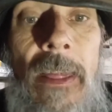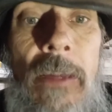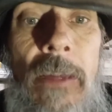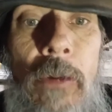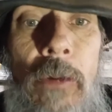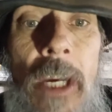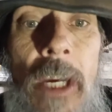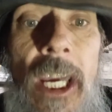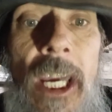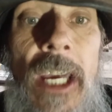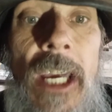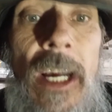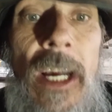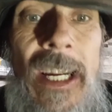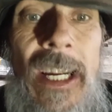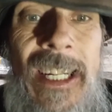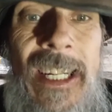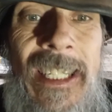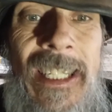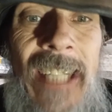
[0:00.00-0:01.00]
3
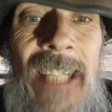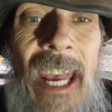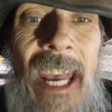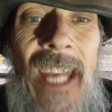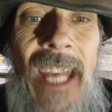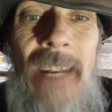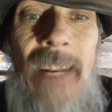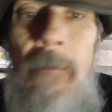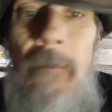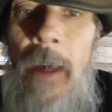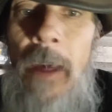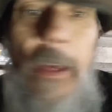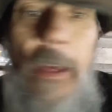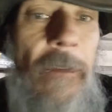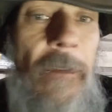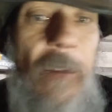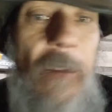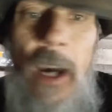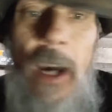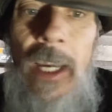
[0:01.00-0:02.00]
dead
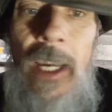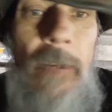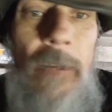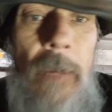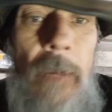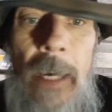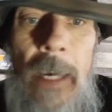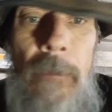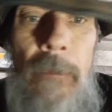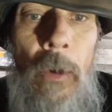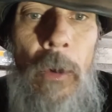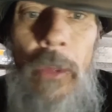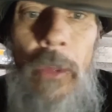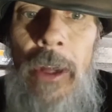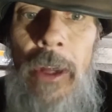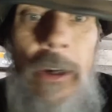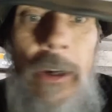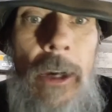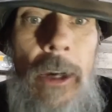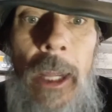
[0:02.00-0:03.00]
motherfucking people that
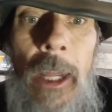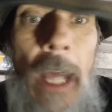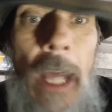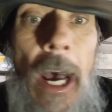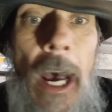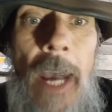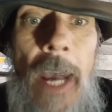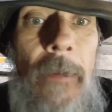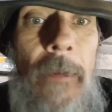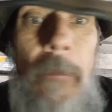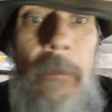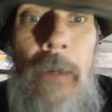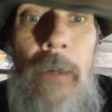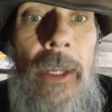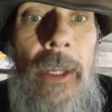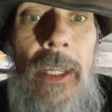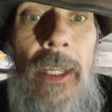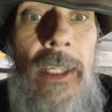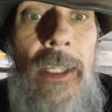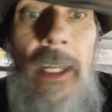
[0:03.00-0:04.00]
are alive and
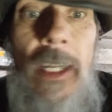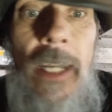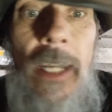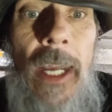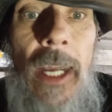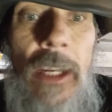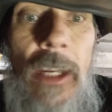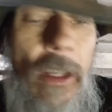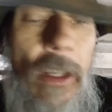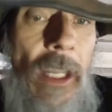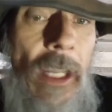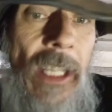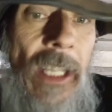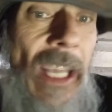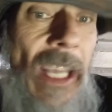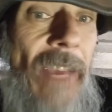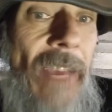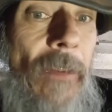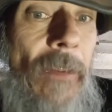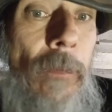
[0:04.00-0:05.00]
breathing today. Do you think they
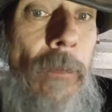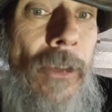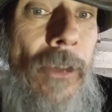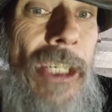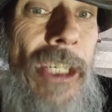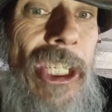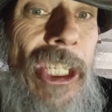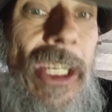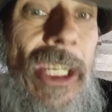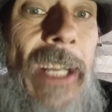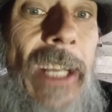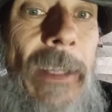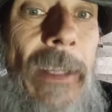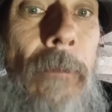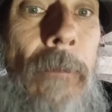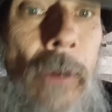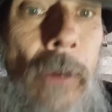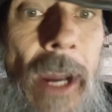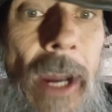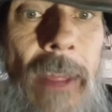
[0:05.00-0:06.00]
even appreciate the
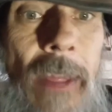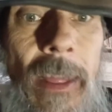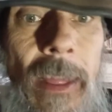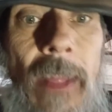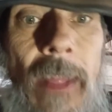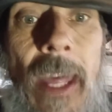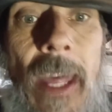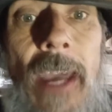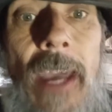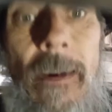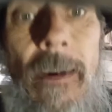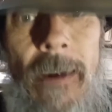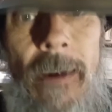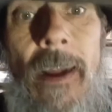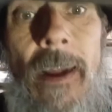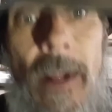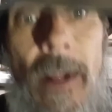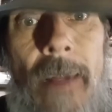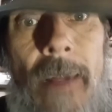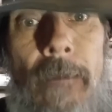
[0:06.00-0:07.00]
breath that they are
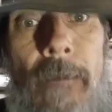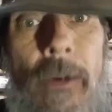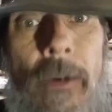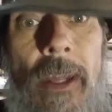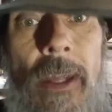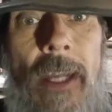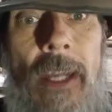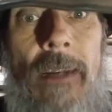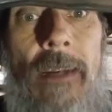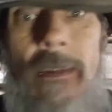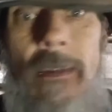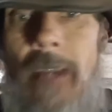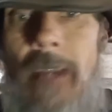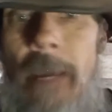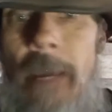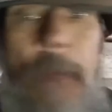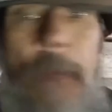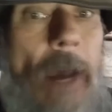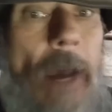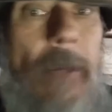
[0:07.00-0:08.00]
breathing? They
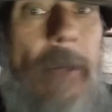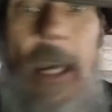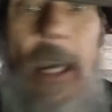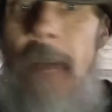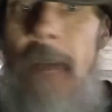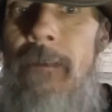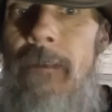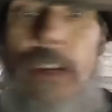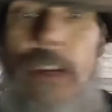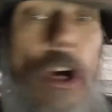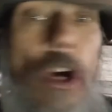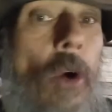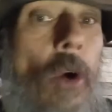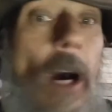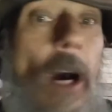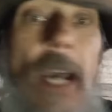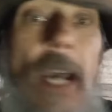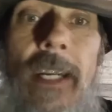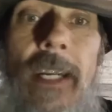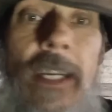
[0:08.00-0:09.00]
probably have no
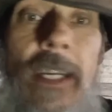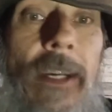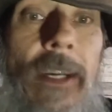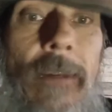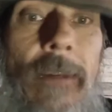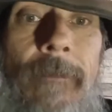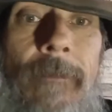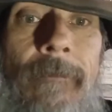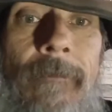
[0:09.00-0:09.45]
idea.